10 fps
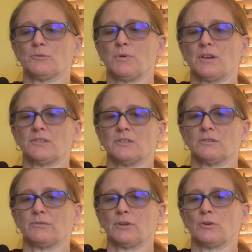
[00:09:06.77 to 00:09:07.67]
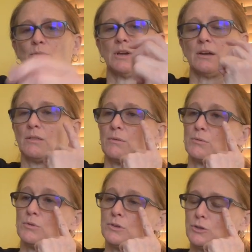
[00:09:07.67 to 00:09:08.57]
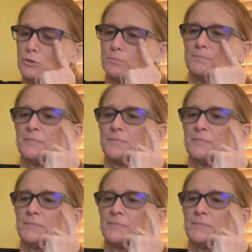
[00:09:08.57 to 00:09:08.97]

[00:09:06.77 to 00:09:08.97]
the medicine to flow down through the tube.